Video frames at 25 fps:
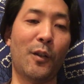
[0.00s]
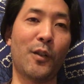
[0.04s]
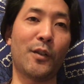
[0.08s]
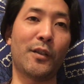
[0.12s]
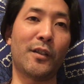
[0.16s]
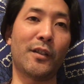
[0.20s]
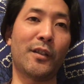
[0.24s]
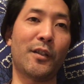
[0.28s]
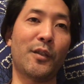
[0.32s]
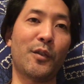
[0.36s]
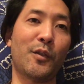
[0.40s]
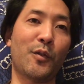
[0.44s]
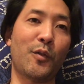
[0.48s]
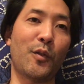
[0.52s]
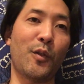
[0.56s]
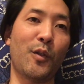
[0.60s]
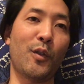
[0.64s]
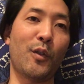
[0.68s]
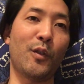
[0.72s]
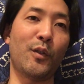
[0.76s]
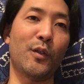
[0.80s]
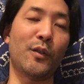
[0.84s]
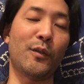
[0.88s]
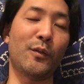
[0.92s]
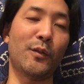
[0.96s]
or to
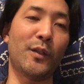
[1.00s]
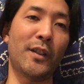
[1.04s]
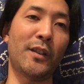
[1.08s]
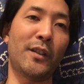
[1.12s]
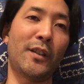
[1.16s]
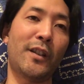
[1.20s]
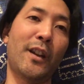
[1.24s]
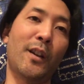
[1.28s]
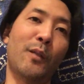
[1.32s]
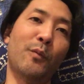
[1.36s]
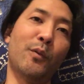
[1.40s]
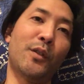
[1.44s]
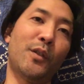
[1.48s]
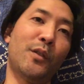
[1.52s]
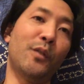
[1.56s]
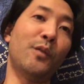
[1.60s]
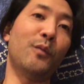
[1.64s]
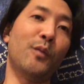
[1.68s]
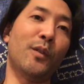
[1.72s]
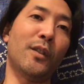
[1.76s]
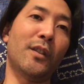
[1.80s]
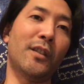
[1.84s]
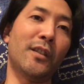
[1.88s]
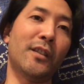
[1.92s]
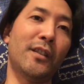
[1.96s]
control and get what you
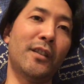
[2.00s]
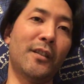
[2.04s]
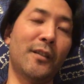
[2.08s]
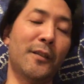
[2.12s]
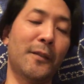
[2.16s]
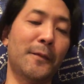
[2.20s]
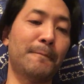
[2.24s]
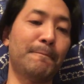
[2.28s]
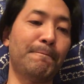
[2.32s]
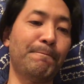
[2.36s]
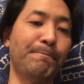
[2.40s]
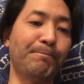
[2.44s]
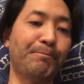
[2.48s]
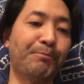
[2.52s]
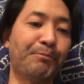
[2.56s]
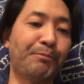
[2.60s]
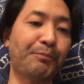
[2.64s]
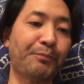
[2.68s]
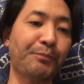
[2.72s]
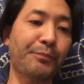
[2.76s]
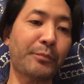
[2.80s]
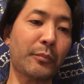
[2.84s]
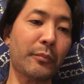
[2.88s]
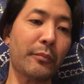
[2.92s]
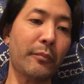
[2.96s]
want, you know?
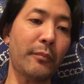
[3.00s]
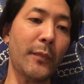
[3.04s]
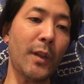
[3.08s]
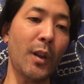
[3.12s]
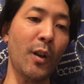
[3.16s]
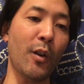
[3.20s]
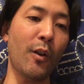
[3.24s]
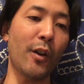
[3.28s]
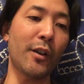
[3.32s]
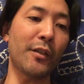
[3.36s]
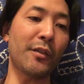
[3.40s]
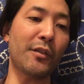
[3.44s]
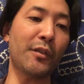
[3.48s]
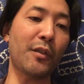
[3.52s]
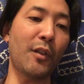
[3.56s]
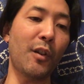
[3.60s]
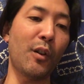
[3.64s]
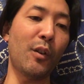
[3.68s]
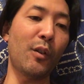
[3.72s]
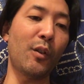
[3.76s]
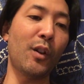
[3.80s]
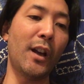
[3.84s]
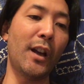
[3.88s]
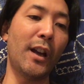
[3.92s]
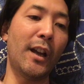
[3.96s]
All right,
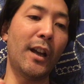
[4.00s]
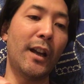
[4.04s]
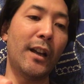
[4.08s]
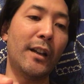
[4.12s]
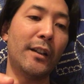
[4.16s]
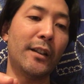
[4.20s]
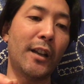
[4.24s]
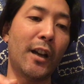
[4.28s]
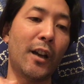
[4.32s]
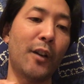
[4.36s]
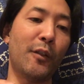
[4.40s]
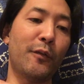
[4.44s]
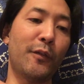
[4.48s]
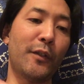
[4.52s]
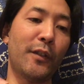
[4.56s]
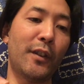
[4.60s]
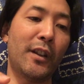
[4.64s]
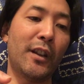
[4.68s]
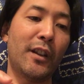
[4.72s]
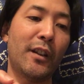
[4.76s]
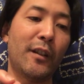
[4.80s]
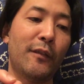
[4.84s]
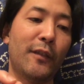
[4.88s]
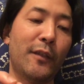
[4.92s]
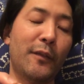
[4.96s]
so now if you
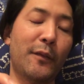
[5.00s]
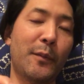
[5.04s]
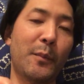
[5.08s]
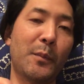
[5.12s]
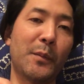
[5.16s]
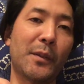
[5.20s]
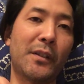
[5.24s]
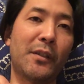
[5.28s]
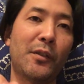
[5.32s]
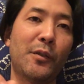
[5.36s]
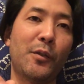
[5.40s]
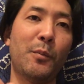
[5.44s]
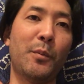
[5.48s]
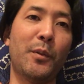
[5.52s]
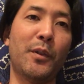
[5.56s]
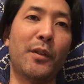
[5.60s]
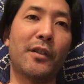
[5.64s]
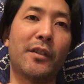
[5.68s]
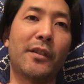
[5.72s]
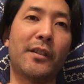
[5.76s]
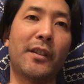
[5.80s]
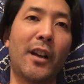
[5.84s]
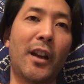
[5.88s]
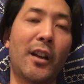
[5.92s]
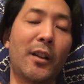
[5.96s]
think of it from a Jupiter
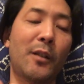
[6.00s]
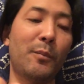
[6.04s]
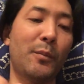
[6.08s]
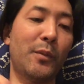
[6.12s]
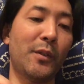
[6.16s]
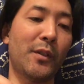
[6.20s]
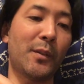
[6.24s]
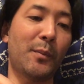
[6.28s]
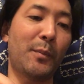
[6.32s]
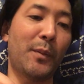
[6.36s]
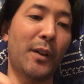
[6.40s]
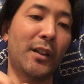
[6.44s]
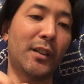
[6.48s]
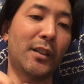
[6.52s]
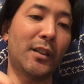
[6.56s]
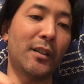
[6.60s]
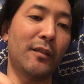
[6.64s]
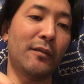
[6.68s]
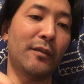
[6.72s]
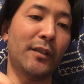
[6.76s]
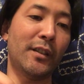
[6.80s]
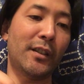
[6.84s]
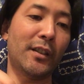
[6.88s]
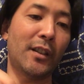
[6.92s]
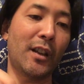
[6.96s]
Saturn
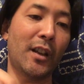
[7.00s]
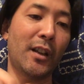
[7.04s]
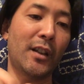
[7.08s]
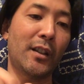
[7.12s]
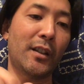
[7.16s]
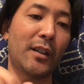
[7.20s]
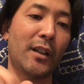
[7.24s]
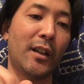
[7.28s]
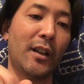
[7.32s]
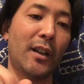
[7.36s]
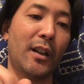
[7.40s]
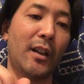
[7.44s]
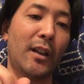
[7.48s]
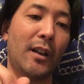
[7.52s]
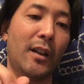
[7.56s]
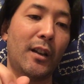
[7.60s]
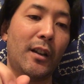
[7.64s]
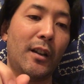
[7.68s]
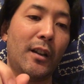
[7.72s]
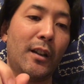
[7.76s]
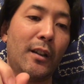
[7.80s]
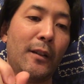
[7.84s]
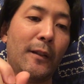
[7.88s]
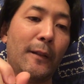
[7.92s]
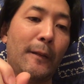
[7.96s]
perspective, it's like
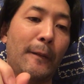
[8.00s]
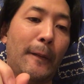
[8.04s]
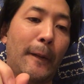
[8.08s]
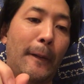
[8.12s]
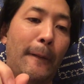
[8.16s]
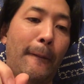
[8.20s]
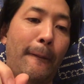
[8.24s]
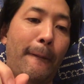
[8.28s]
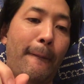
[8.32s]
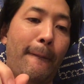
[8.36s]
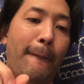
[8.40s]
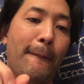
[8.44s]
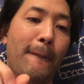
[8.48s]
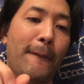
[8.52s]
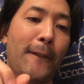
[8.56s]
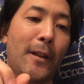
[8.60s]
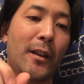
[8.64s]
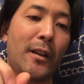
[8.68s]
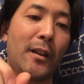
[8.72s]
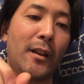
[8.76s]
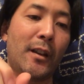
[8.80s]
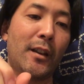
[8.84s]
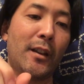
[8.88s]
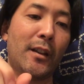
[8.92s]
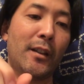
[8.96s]

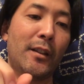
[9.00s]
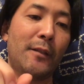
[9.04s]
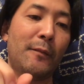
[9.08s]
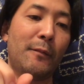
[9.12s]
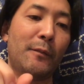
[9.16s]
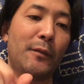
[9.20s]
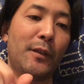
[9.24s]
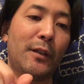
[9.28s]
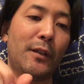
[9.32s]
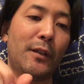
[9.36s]
okay,